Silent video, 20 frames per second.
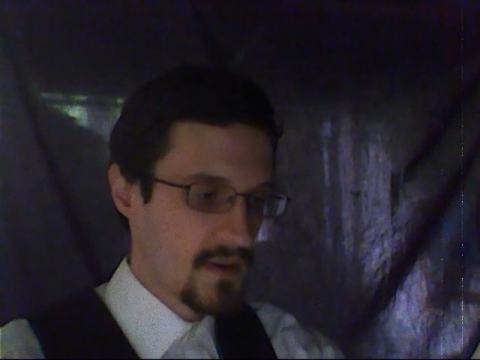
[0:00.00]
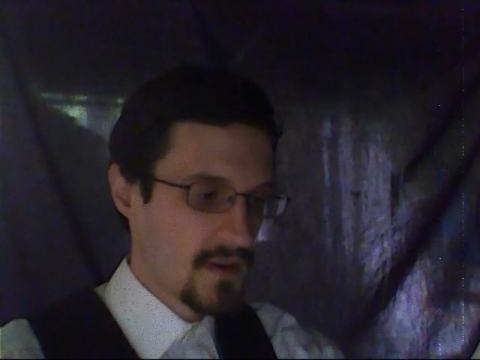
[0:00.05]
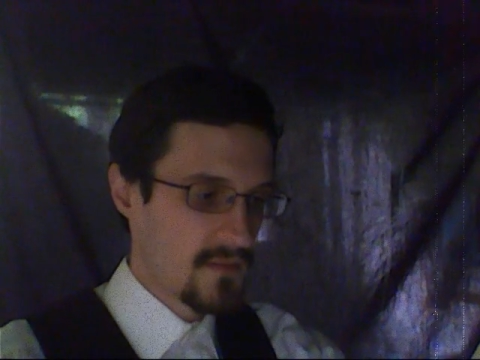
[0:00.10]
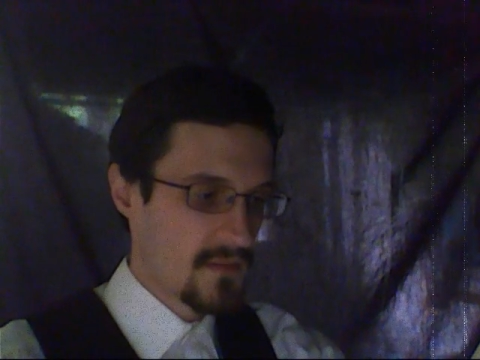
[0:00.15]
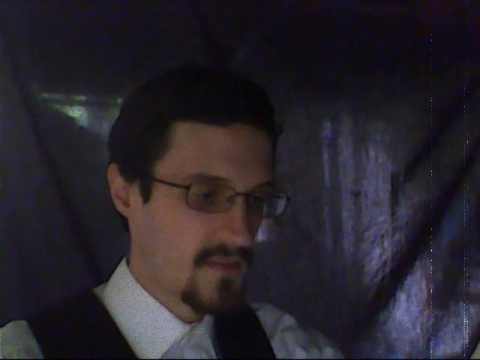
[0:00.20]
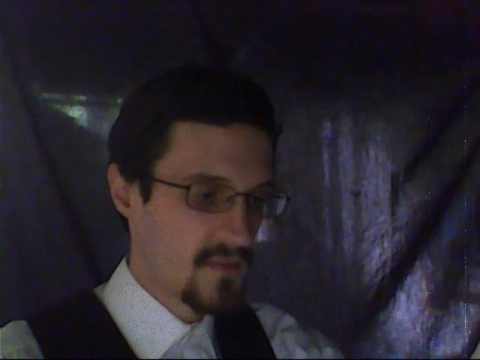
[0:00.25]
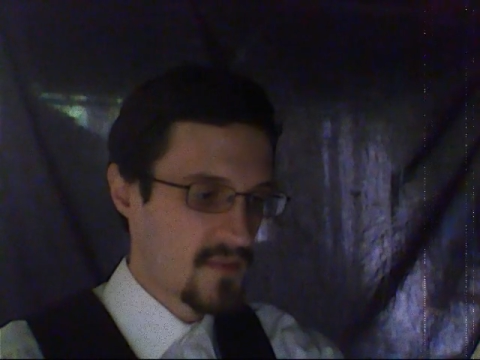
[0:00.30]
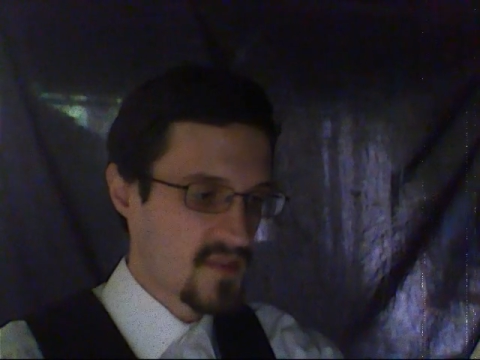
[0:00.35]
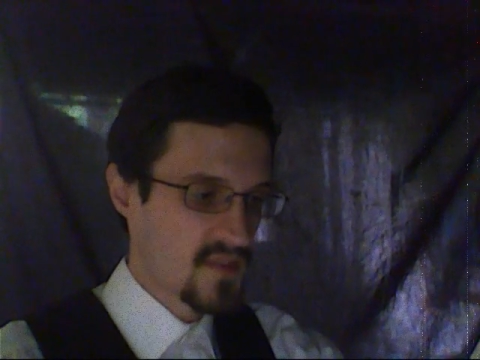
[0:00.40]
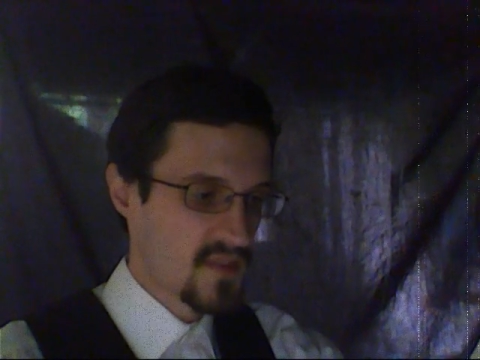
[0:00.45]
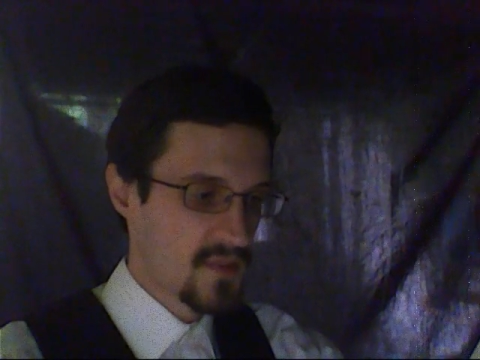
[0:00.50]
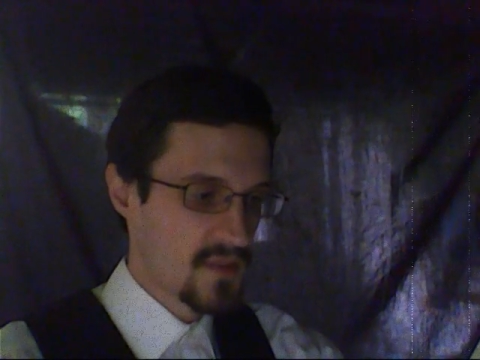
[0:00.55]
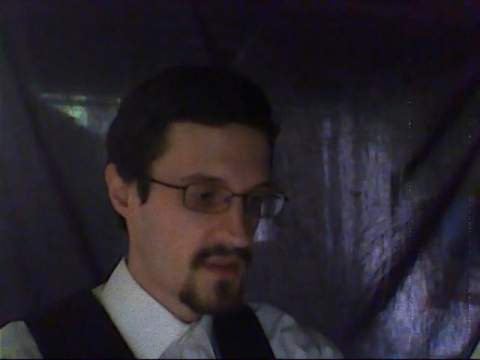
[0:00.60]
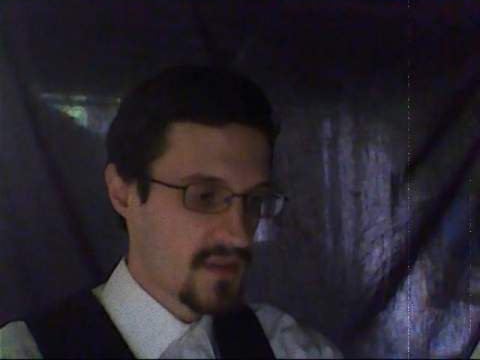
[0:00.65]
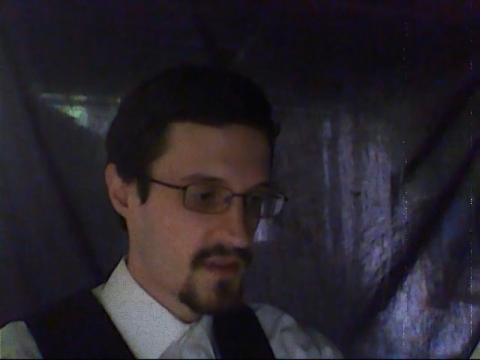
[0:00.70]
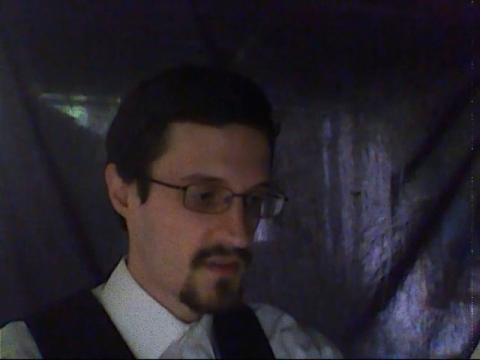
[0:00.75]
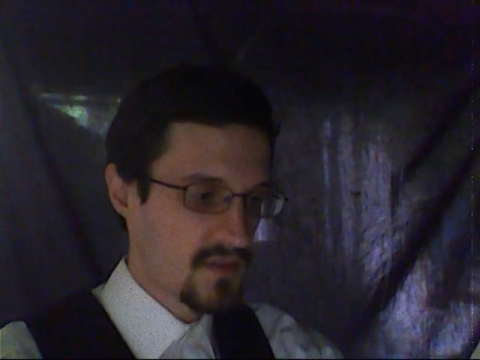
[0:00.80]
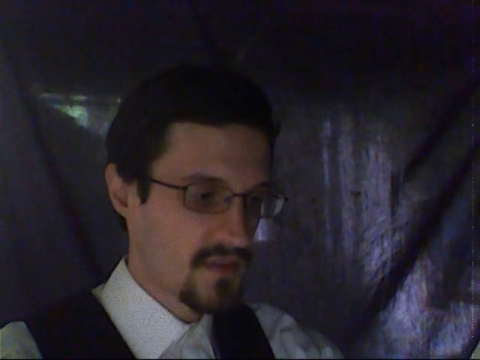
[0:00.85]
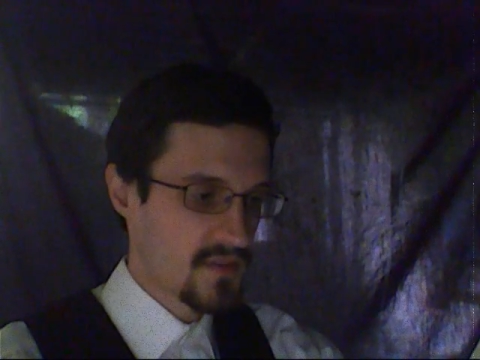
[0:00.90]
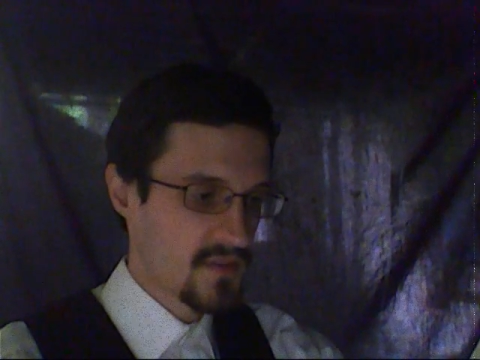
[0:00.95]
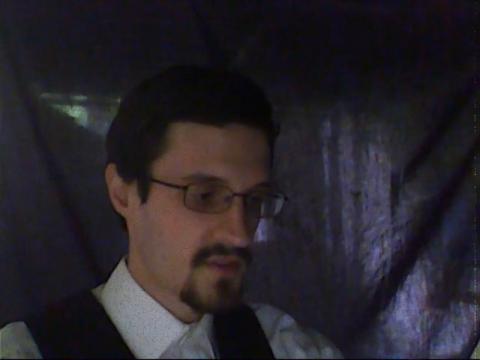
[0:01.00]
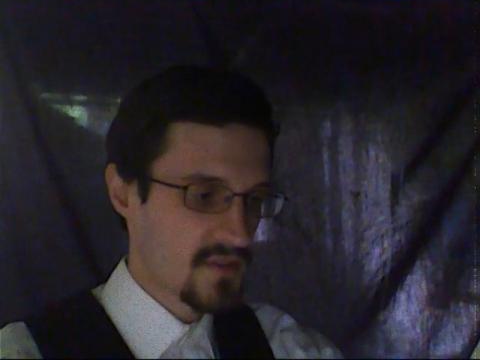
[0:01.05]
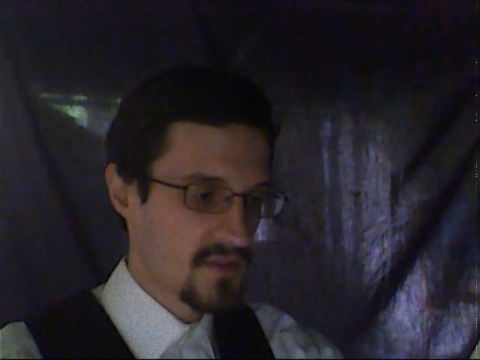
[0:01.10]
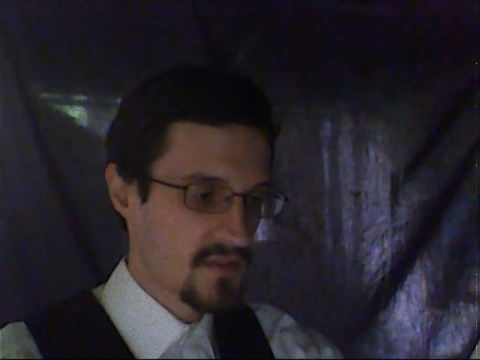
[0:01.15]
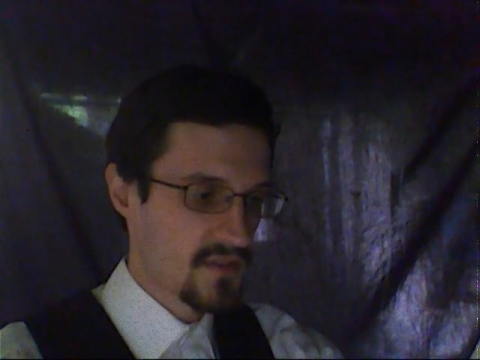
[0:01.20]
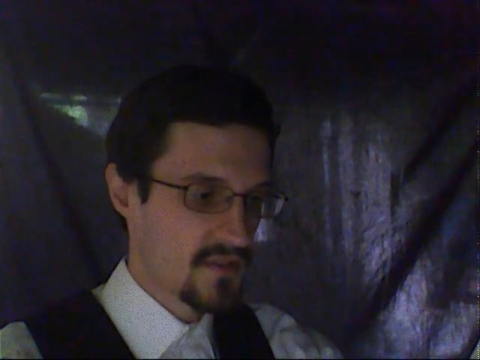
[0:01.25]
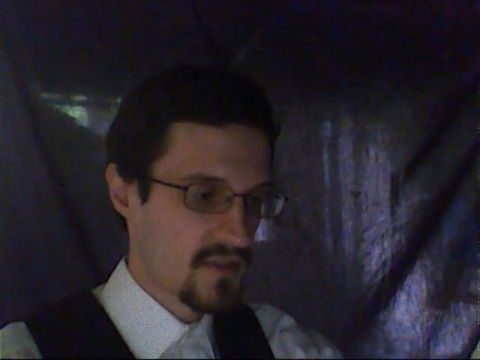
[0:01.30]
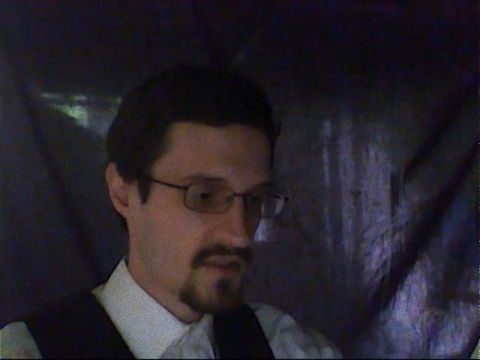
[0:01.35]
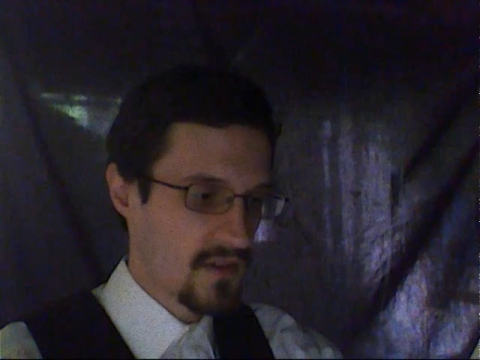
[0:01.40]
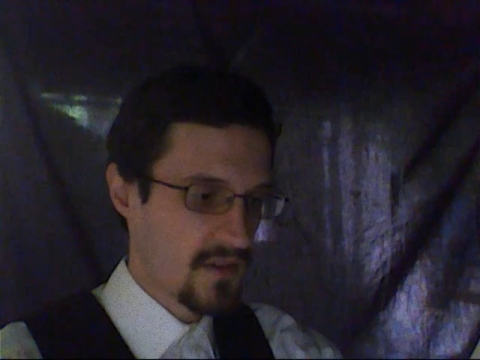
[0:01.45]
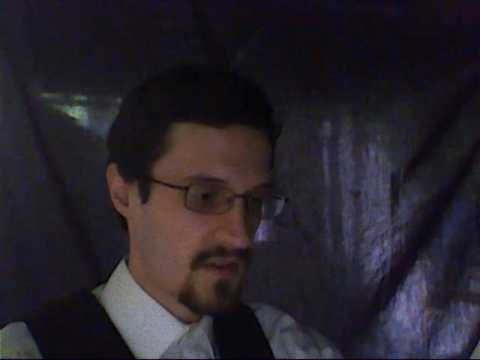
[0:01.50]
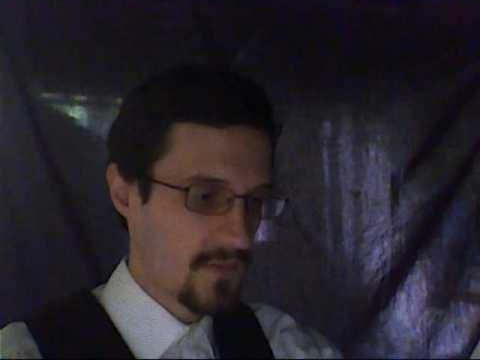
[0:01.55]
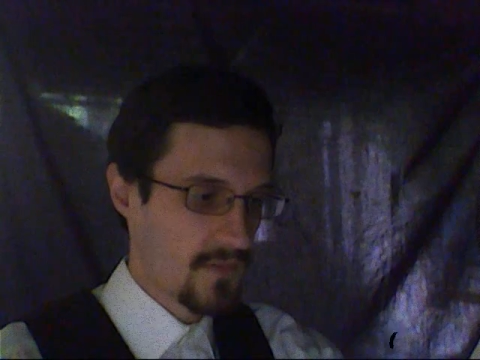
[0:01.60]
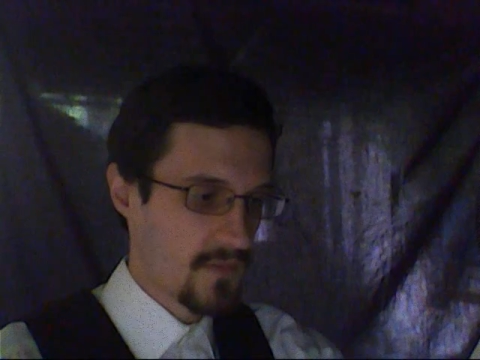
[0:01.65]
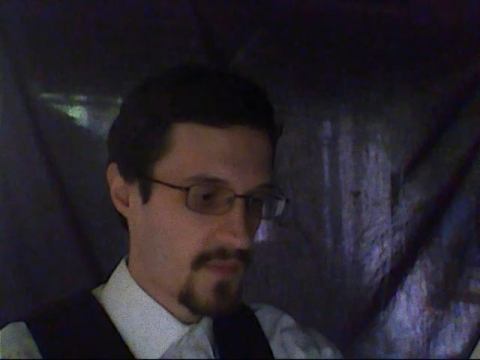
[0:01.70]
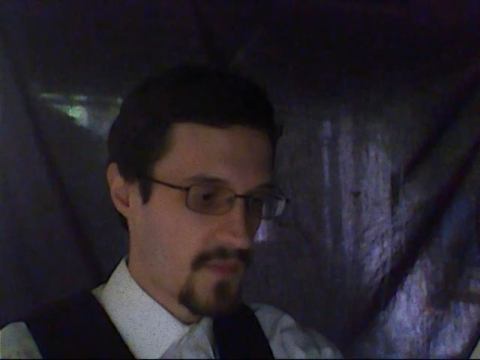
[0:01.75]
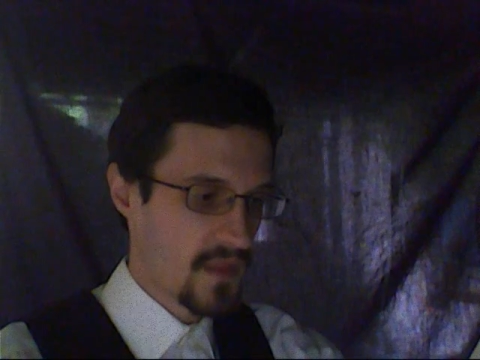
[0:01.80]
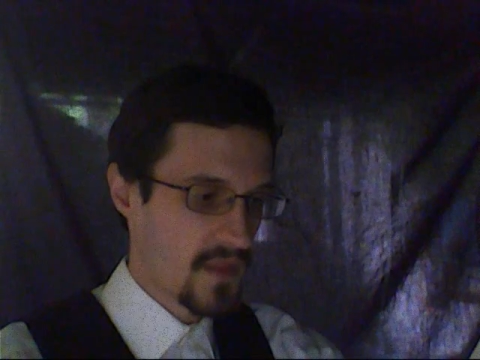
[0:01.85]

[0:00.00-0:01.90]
Visible officers are